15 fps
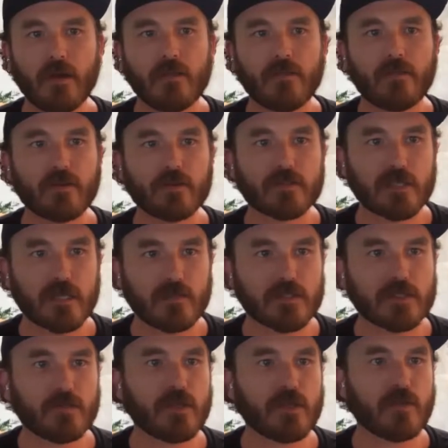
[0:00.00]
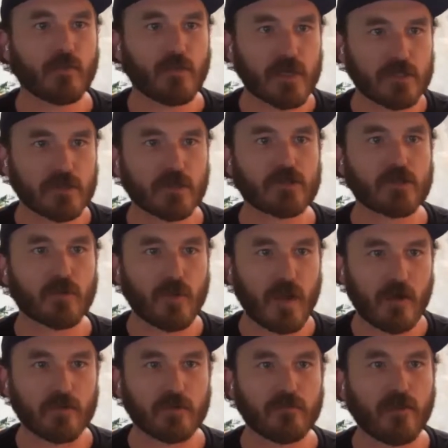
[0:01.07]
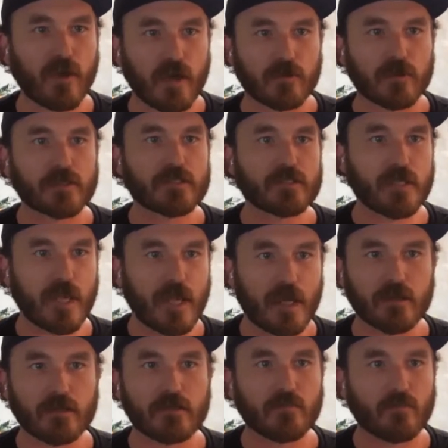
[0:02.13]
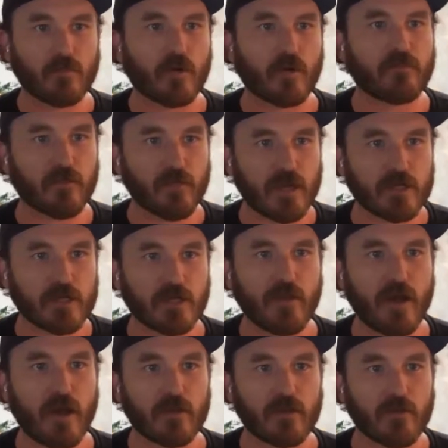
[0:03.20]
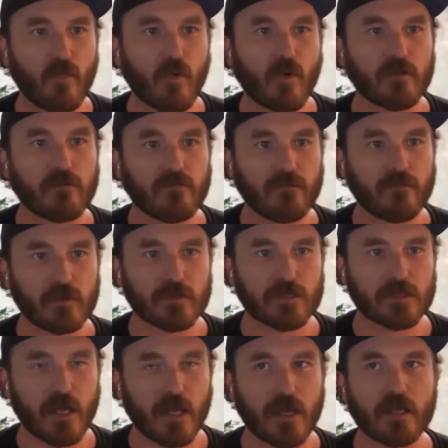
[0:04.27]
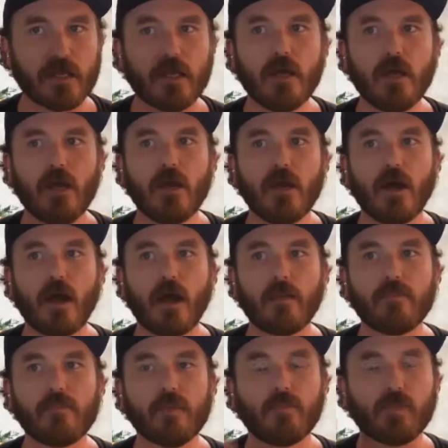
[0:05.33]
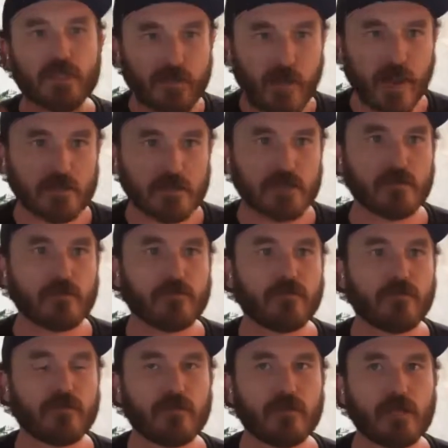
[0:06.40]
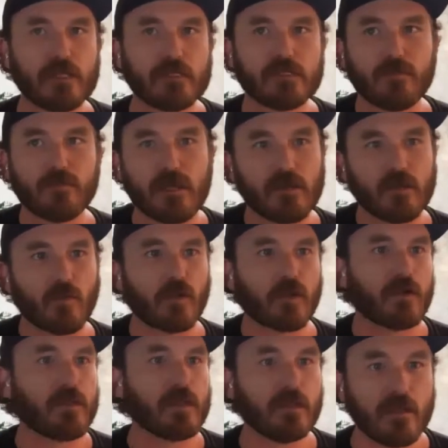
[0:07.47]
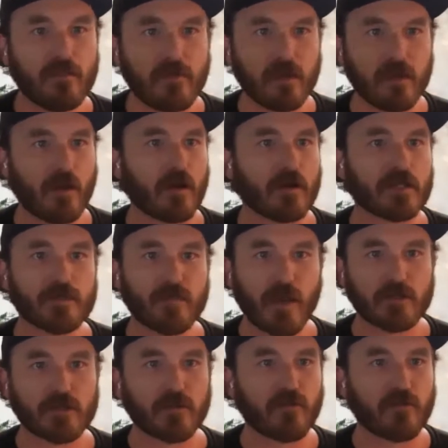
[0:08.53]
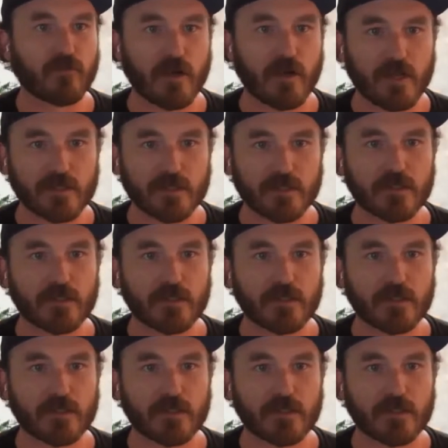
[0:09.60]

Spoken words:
there seems to be research around the virus and more information about it, the more it feels like the perspective needs to be that we're going to be living on a spectrum of risk